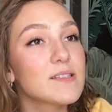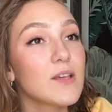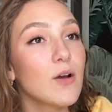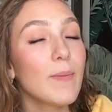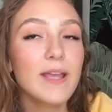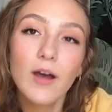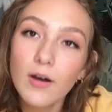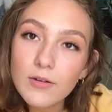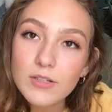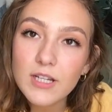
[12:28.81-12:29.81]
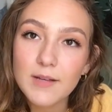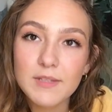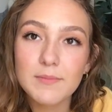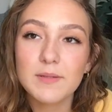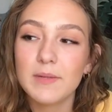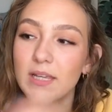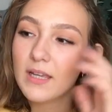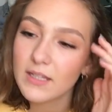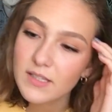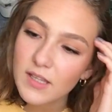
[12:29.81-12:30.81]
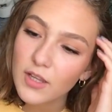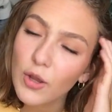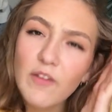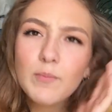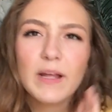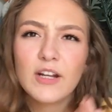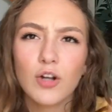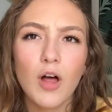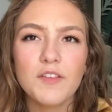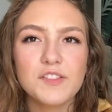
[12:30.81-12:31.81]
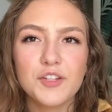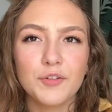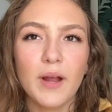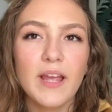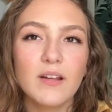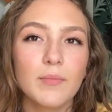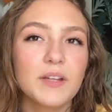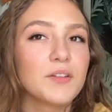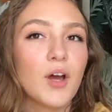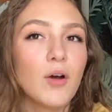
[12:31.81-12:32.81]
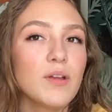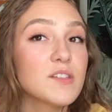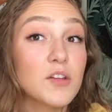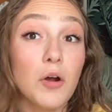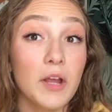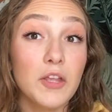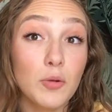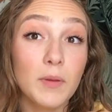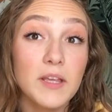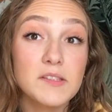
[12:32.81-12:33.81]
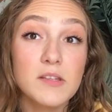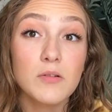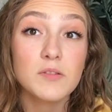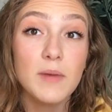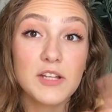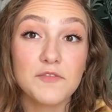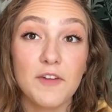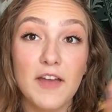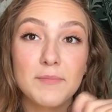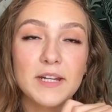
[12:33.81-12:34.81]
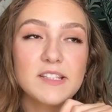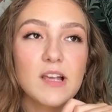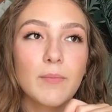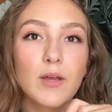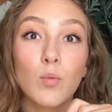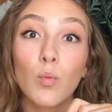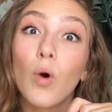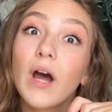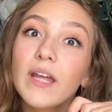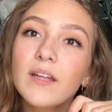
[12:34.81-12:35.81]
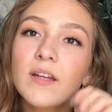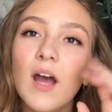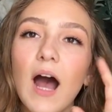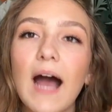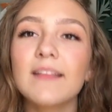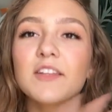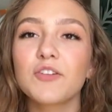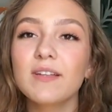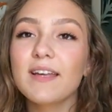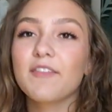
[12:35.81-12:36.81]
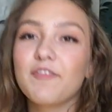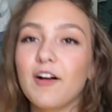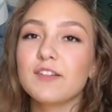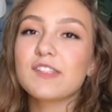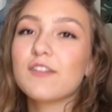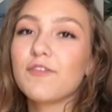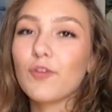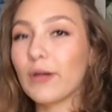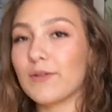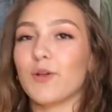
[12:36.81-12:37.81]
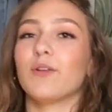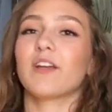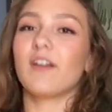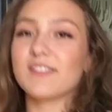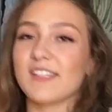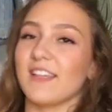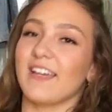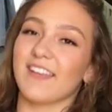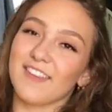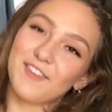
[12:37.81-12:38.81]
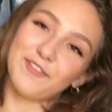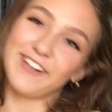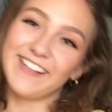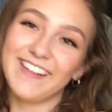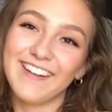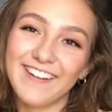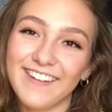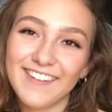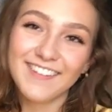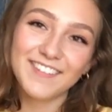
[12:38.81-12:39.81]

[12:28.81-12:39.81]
So my coach comes up to me and he's like, you haven't played at all this year, right? And I'm like, no. He's like, okay, you're playing a singles match in 5 minutes. I'm like, what? I literally like fell to the floor. I was holding on to like the freaking